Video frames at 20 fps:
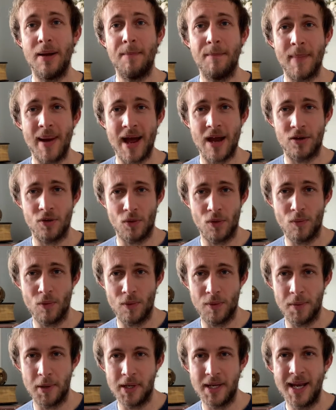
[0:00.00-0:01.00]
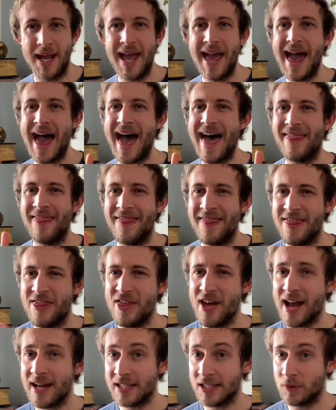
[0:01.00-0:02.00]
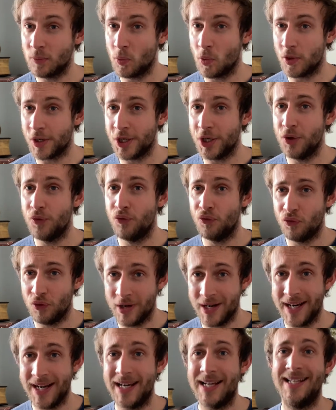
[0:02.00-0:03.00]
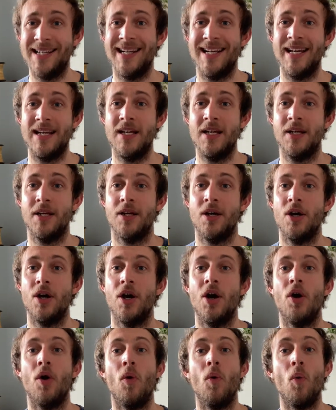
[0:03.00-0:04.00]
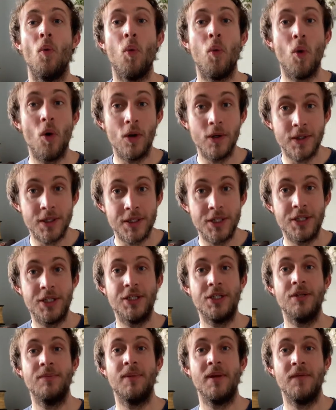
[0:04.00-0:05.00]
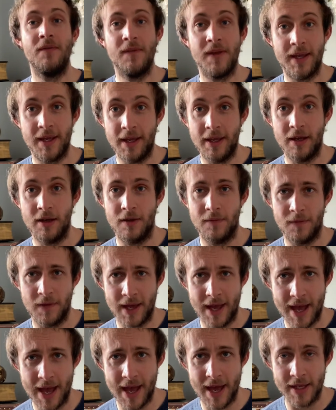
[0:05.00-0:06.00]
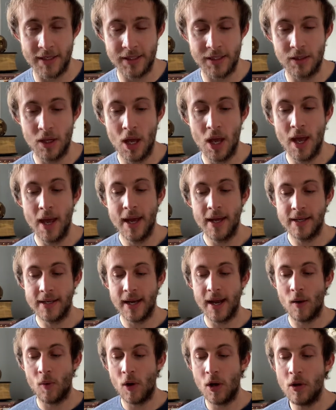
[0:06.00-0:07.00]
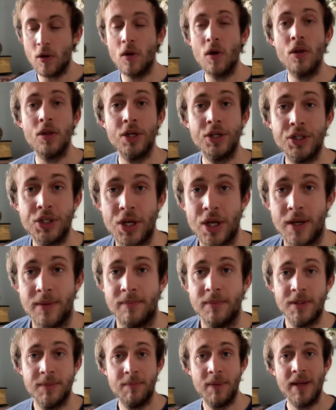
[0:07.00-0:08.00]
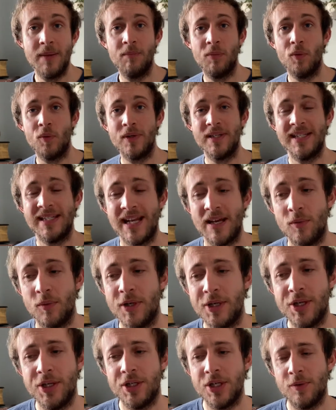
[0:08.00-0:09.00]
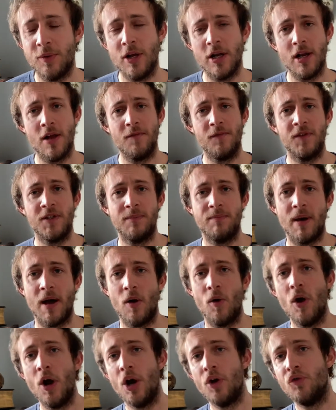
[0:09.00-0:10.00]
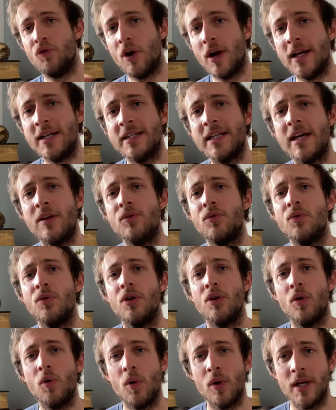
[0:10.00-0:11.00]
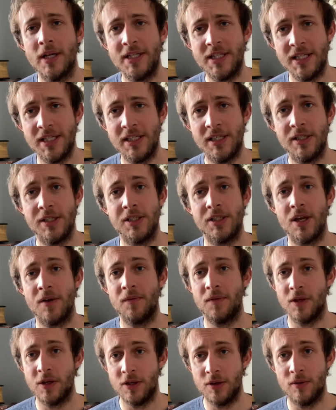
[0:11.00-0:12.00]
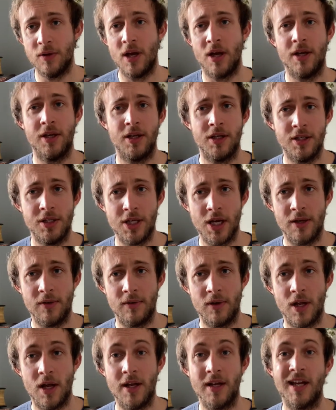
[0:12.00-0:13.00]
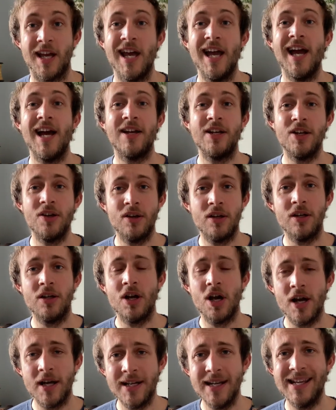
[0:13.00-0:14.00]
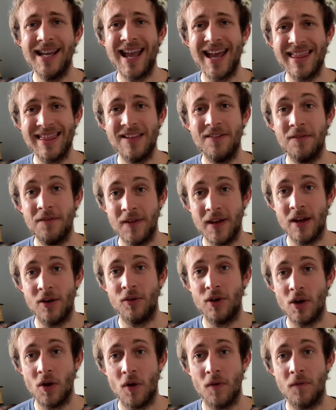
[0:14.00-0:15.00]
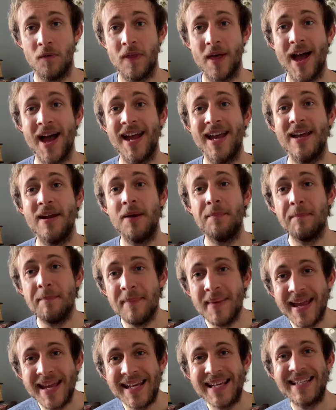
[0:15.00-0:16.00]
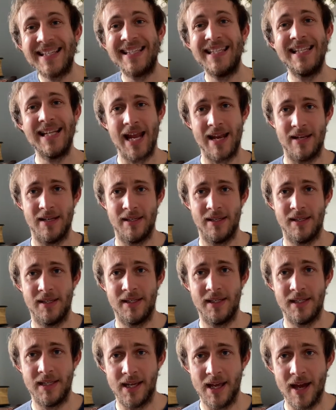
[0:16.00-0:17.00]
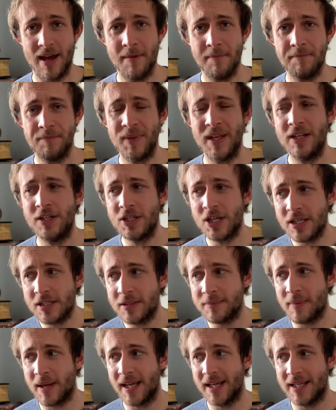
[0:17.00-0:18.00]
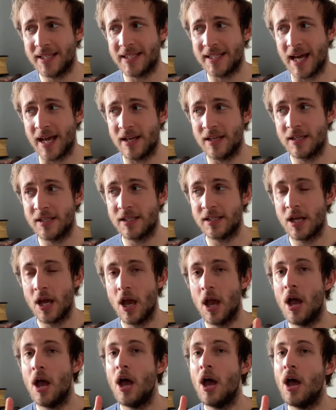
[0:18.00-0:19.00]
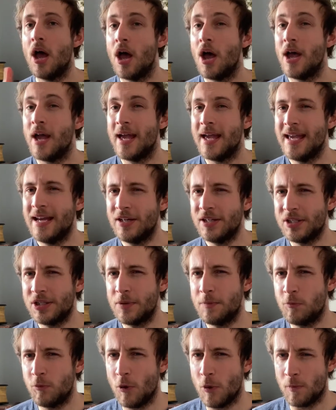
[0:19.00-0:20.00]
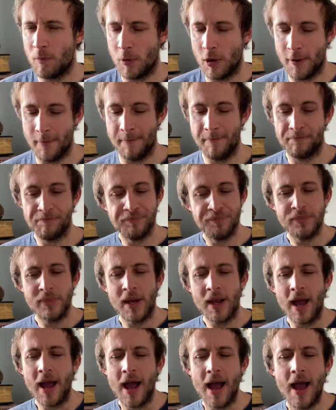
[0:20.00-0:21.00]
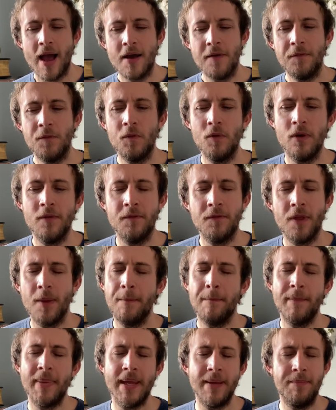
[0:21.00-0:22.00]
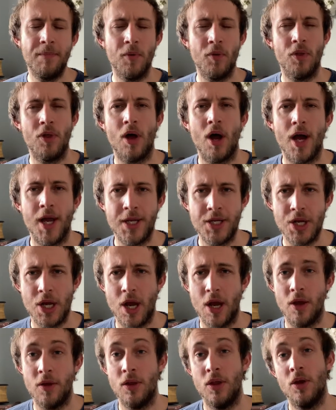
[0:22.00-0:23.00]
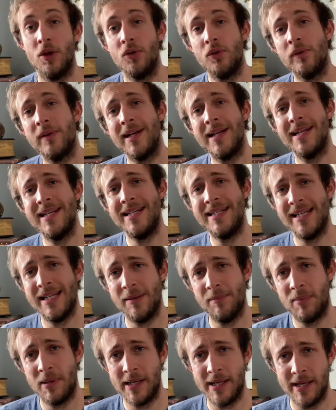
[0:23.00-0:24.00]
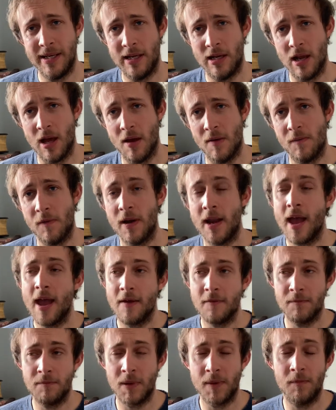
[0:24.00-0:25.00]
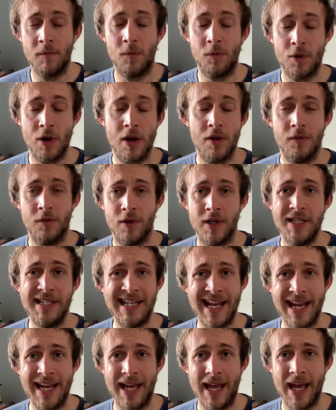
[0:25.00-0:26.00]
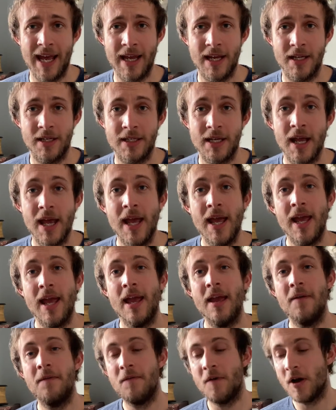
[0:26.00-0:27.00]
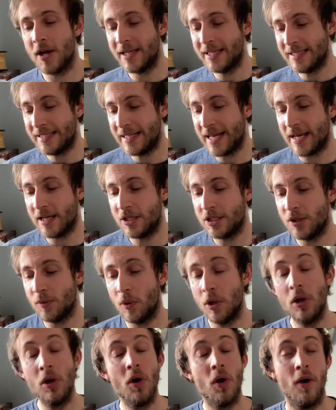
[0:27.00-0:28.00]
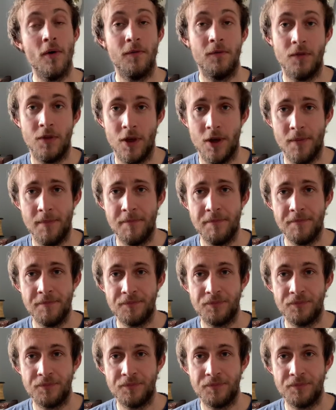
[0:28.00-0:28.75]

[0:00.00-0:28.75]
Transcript: man or woman. And that's what you really want to be thinking of it as. Now, a lot of the times people will say, when you do a love spell, write down all the qualities and stuff that you like and don't like. And you can kind of get the theory of that. It makes sense, yeah? It does make sense. Here's the problem. Out of all of the people that I know that are really deeply in love and have been for over a decade, if I say to a lot of them,